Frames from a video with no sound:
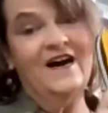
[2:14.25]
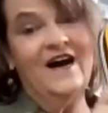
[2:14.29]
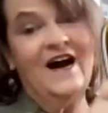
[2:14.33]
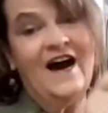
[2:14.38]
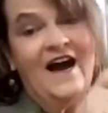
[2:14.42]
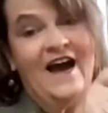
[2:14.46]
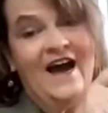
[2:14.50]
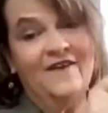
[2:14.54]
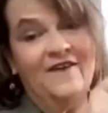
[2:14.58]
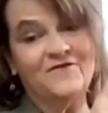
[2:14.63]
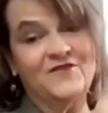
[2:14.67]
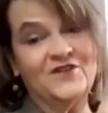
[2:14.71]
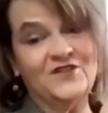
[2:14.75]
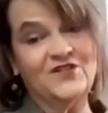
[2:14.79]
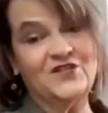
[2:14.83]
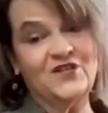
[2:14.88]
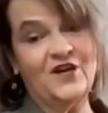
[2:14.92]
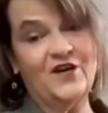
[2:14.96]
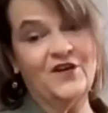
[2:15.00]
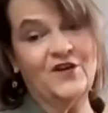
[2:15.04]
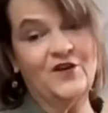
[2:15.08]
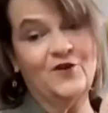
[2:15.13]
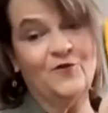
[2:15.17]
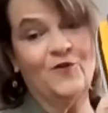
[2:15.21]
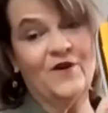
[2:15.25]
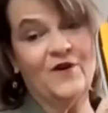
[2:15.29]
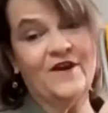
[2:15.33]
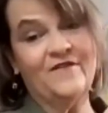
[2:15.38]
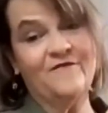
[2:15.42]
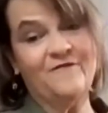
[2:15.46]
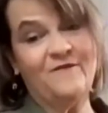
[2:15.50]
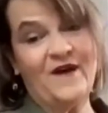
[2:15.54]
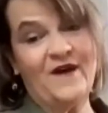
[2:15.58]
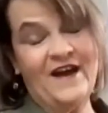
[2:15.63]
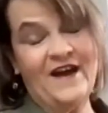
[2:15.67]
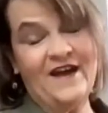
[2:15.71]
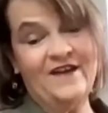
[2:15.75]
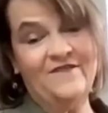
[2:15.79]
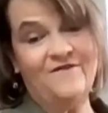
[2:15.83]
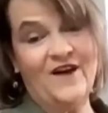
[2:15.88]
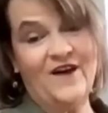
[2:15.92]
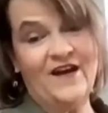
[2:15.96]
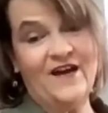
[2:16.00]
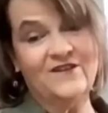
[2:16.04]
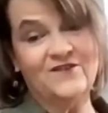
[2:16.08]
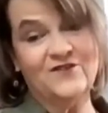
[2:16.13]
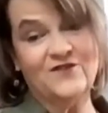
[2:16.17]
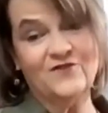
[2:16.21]
I have to show you one of my
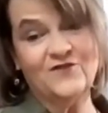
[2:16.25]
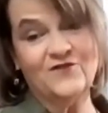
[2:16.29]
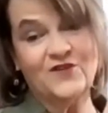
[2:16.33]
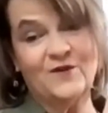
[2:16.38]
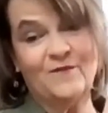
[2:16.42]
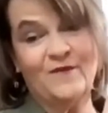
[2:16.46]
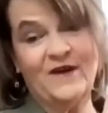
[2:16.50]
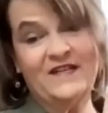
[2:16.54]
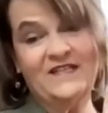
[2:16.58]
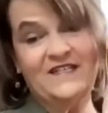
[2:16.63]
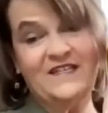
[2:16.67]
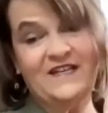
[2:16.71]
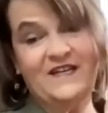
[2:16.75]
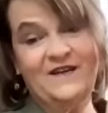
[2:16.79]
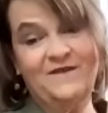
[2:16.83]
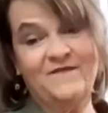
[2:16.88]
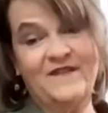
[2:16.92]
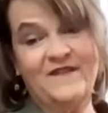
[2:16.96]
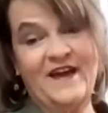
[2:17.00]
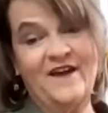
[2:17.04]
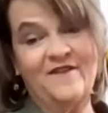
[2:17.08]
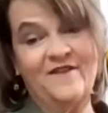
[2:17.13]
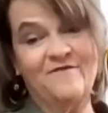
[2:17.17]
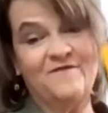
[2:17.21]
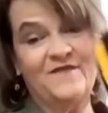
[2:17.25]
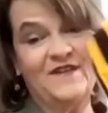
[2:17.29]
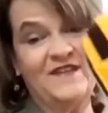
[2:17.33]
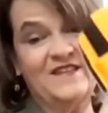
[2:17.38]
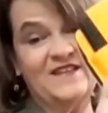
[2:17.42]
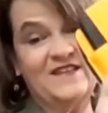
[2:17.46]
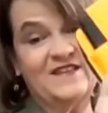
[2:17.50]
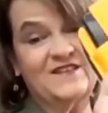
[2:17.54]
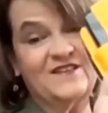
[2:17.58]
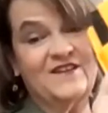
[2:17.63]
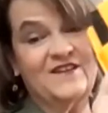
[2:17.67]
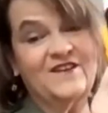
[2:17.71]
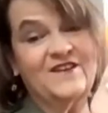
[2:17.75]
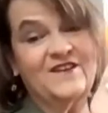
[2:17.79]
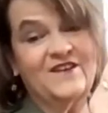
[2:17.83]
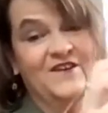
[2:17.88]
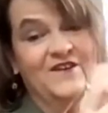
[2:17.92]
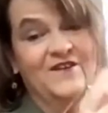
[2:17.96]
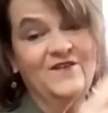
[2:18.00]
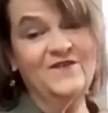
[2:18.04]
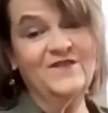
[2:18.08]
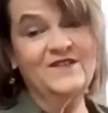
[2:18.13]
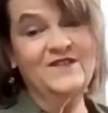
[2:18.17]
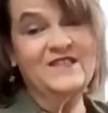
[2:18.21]
advisors on my team gave me this
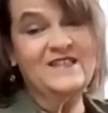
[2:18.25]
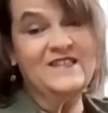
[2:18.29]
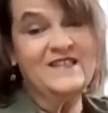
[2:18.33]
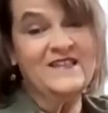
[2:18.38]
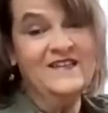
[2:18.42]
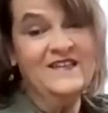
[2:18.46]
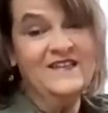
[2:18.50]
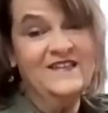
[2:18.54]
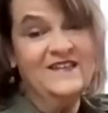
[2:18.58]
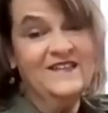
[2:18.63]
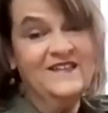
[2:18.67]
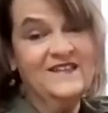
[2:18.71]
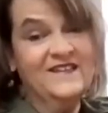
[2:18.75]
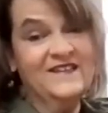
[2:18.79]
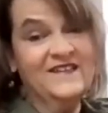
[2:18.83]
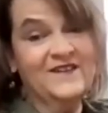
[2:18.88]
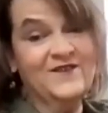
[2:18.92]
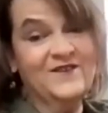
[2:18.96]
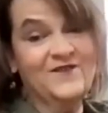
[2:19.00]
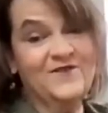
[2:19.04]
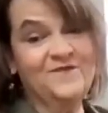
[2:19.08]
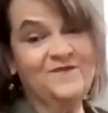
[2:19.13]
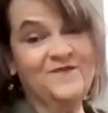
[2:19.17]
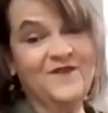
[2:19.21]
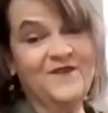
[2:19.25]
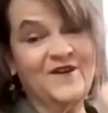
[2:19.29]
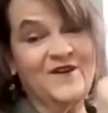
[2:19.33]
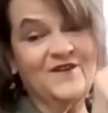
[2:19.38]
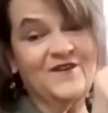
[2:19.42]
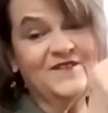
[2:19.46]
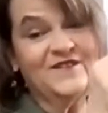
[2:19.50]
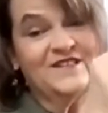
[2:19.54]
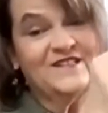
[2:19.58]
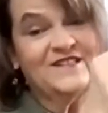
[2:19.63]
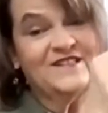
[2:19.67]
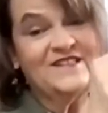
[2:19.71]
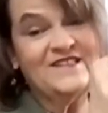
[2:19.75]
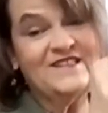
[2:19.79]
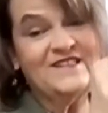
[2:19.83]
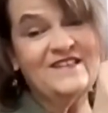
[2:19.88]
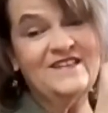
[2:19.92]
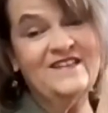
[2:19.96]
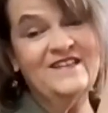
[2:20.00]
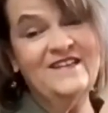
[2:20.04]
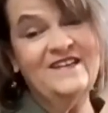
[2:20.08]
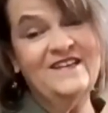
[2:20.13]
cute little purse